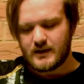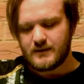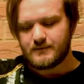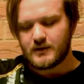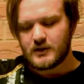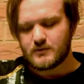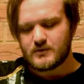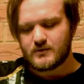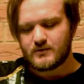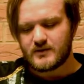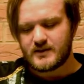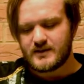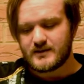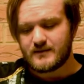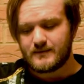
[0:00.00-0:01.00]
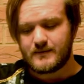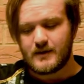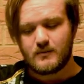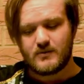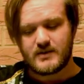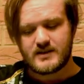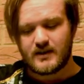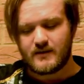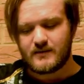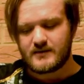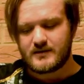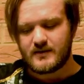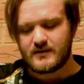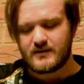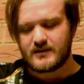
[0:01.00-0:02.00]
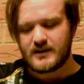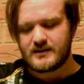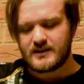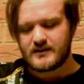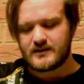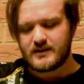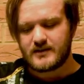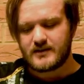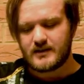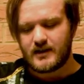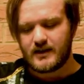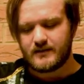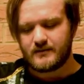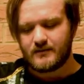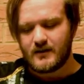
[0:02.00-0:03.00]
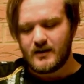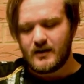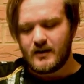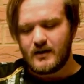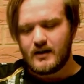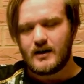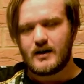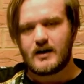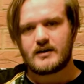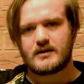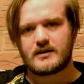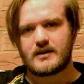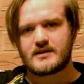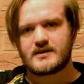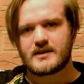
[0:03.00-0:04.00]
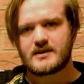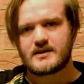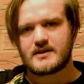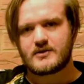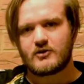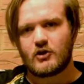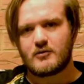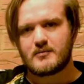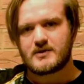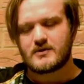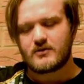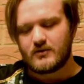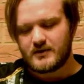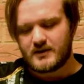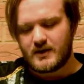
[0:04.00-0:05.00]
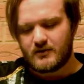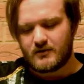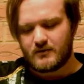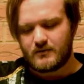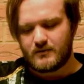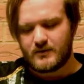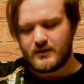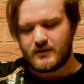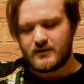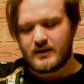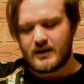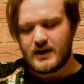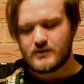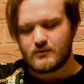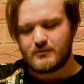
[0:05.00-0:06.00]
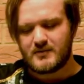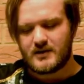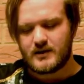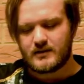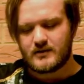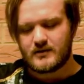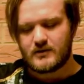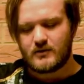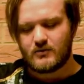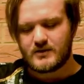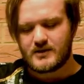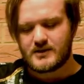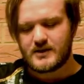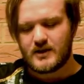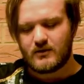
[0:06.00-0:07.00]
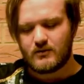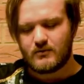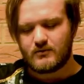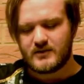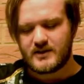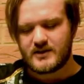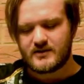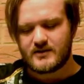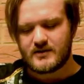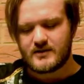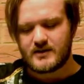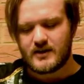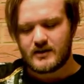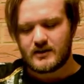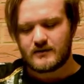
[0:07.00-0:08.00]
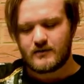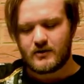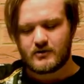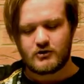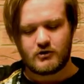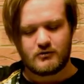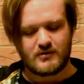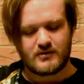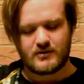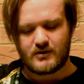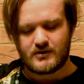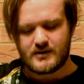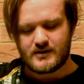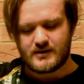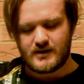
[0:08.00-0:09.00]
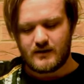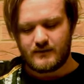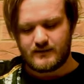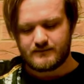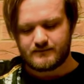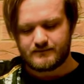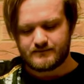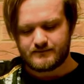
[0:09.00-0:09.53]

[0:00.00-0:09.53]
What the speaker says: Syphon Filter was released on February 17th, 1999, and it has six installments all together, with the last one being Logan Shadow, released on the 2nd of October 2007.